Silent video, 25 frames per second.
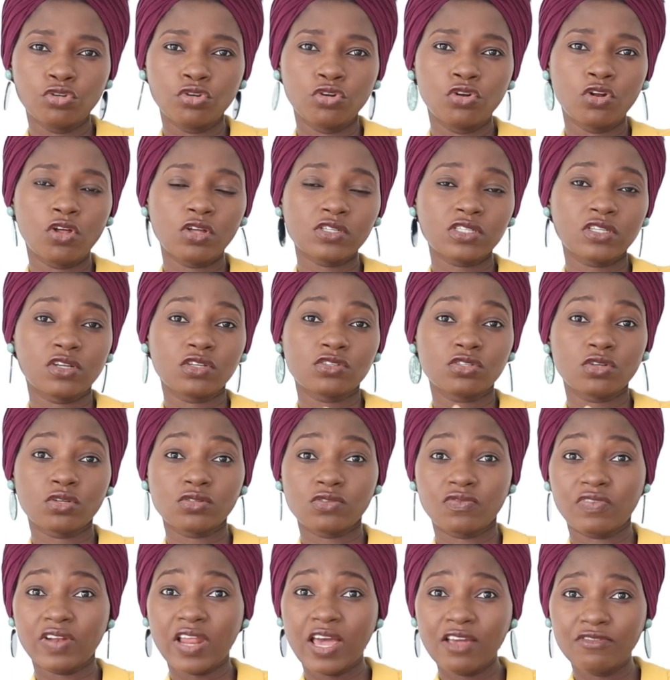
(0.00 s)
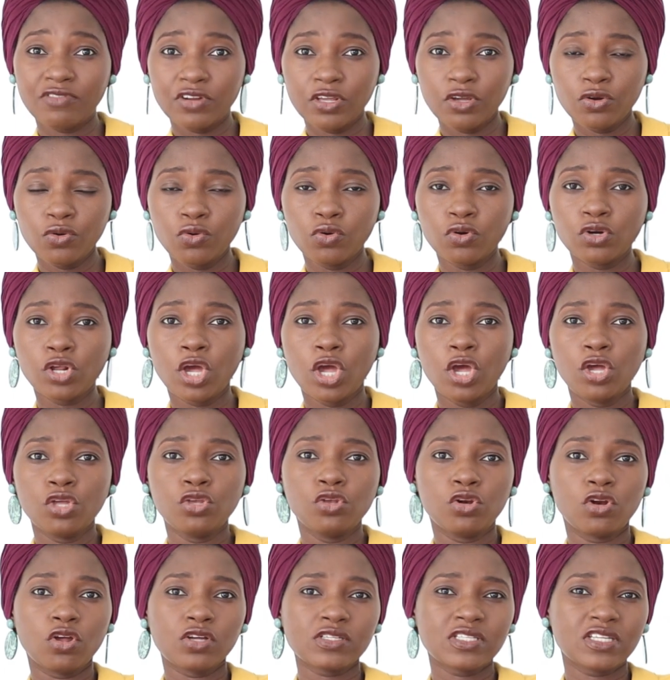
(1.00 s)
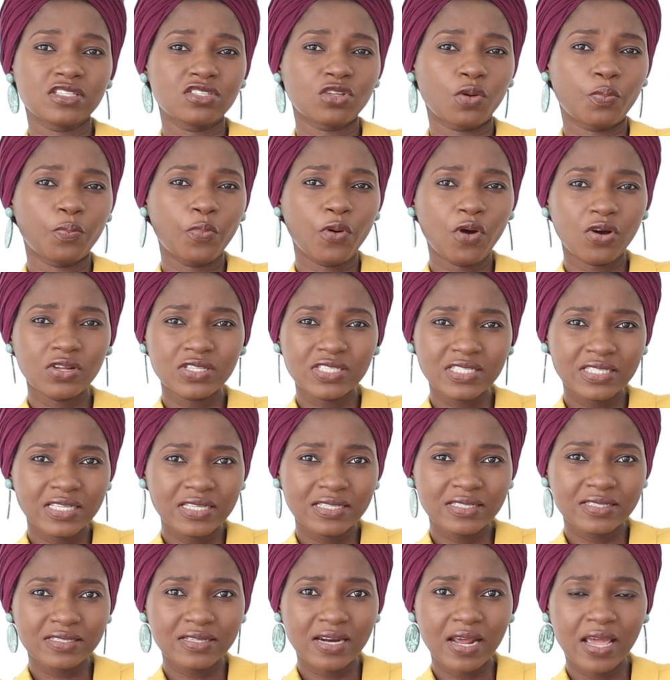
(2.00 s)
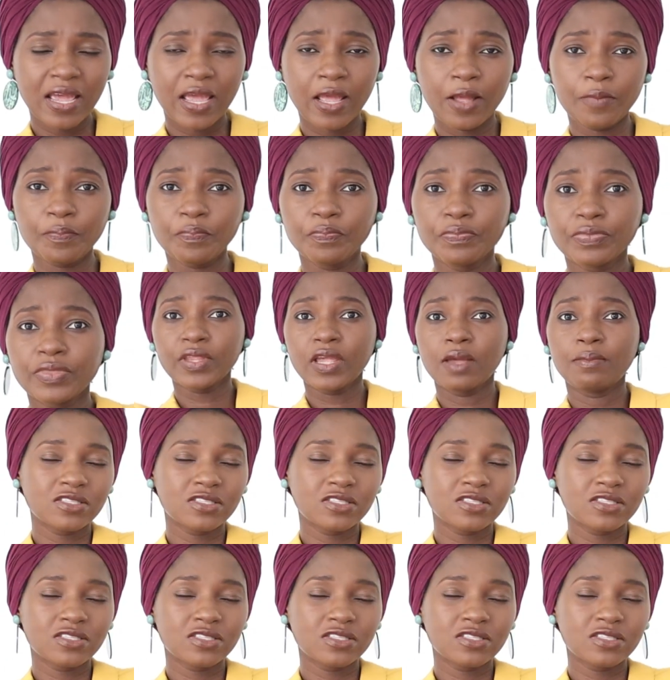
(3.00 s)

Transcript: You lost a source of livelihood, you lost a support system.